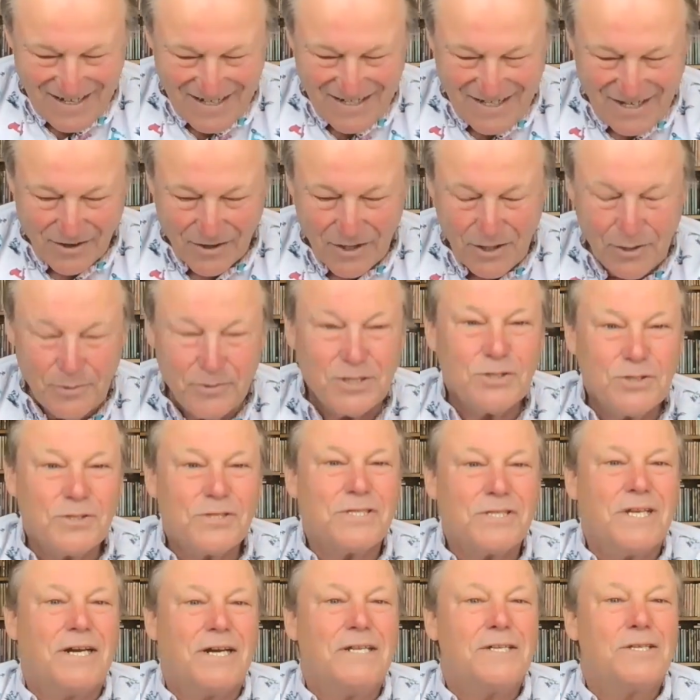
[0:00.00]
Sorry, you were
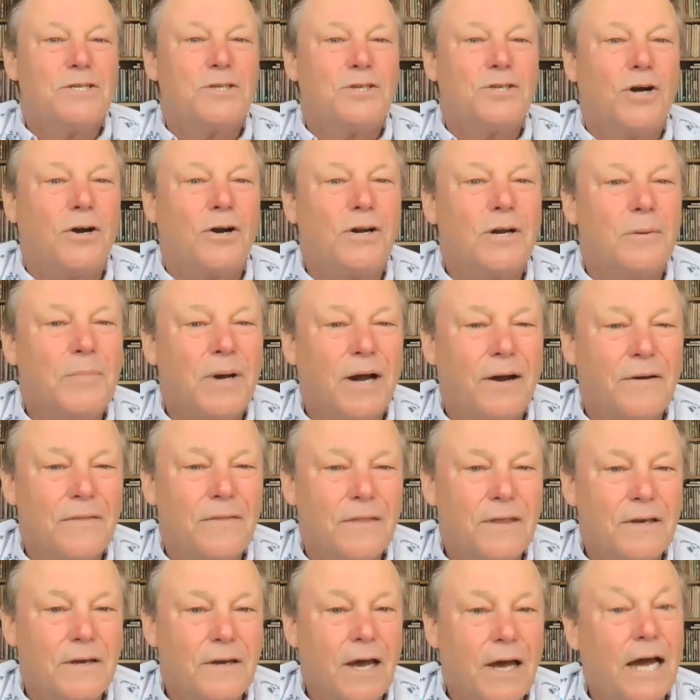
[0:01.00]
just starting to talk
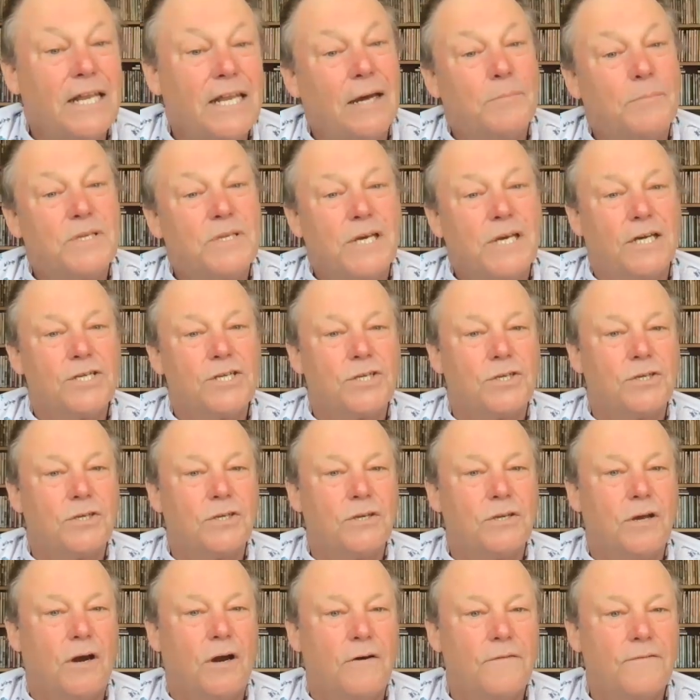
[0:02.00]
about the
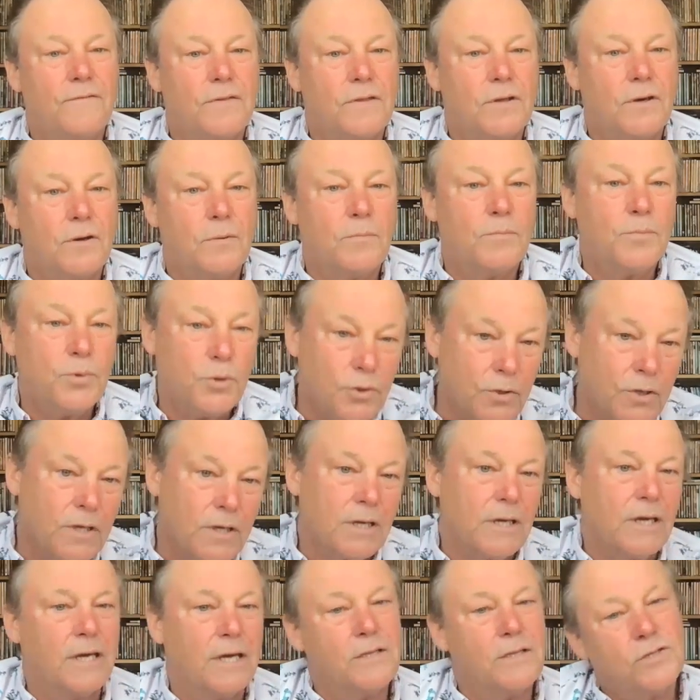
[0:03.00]
adaptation of the
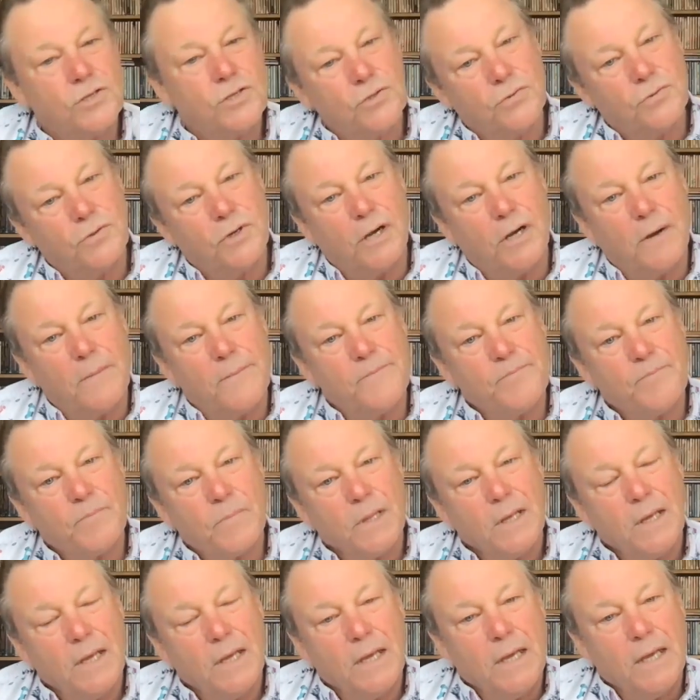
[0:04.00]
book into a
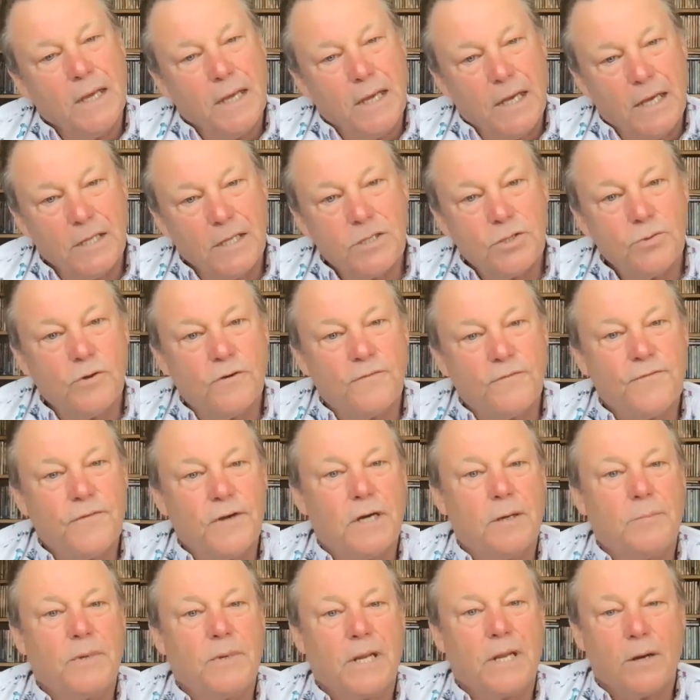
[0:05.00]

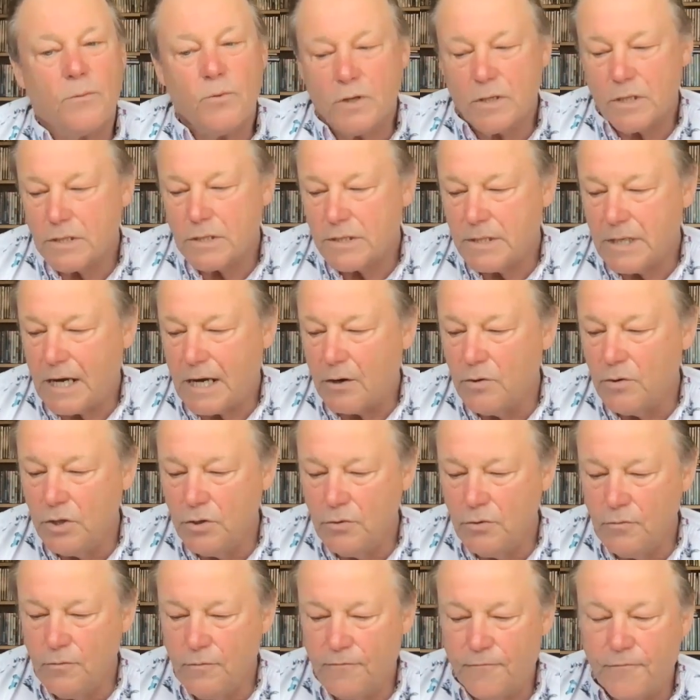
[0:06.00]
film, and I wondered how
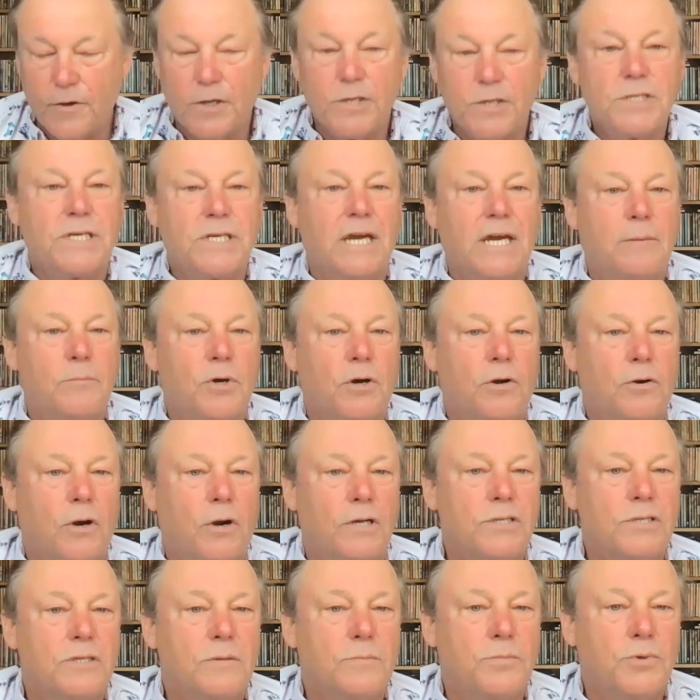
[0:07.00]
you first came
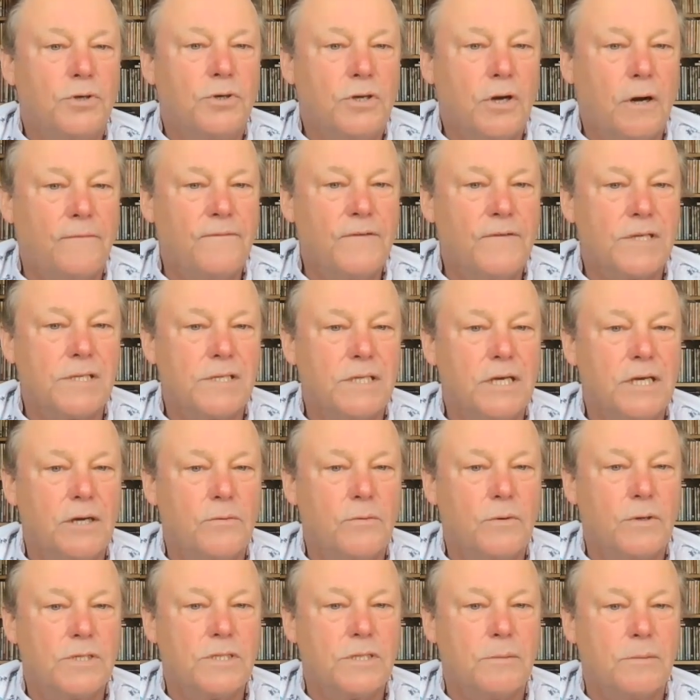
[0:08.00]
across the book. Obviously,
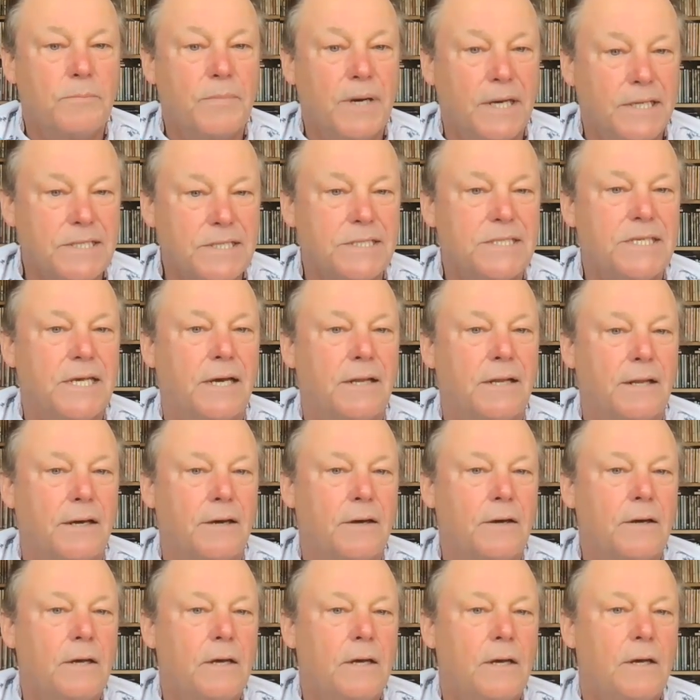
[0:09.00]
it was a
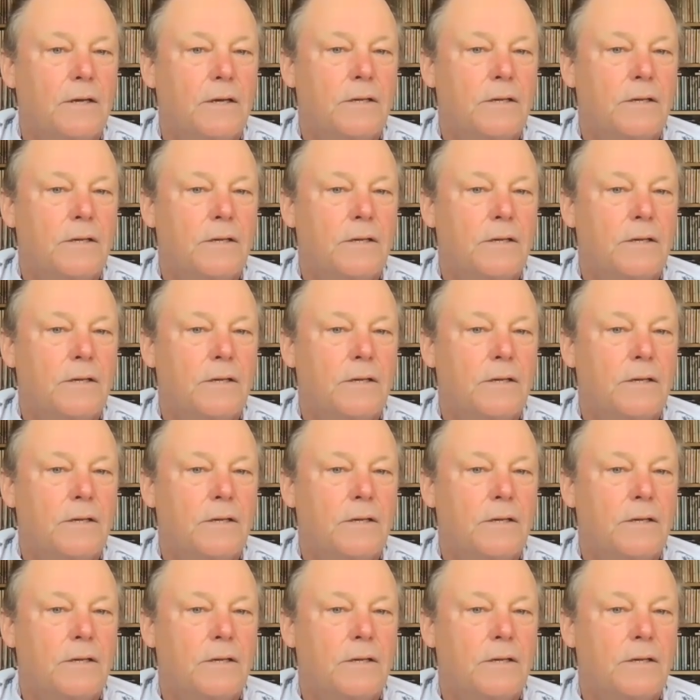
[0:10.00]
bestseller.